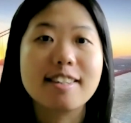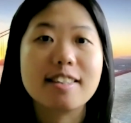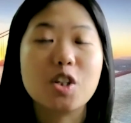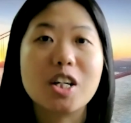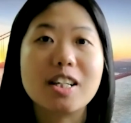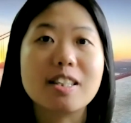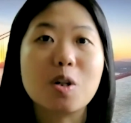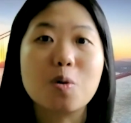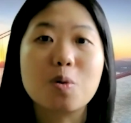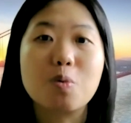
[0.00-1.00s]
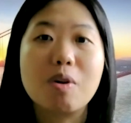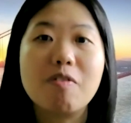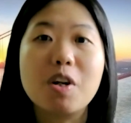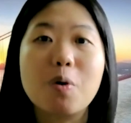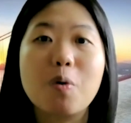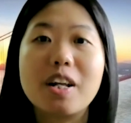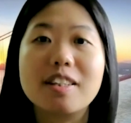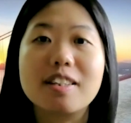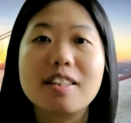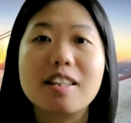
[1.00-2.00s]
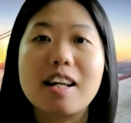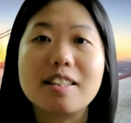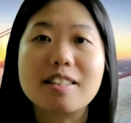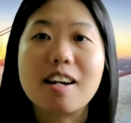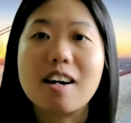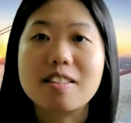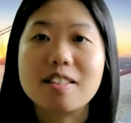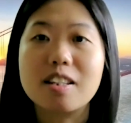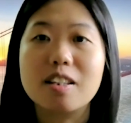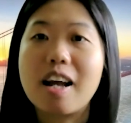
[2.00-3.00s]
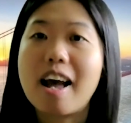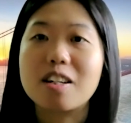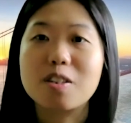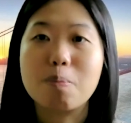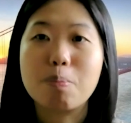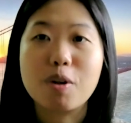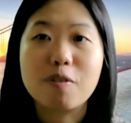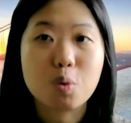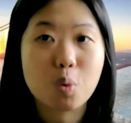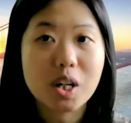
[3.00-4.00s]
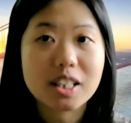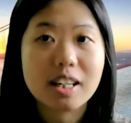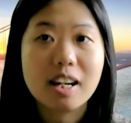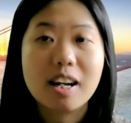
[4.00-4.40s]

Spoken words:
such as those reviewed and discussed in Alison Pugh's work.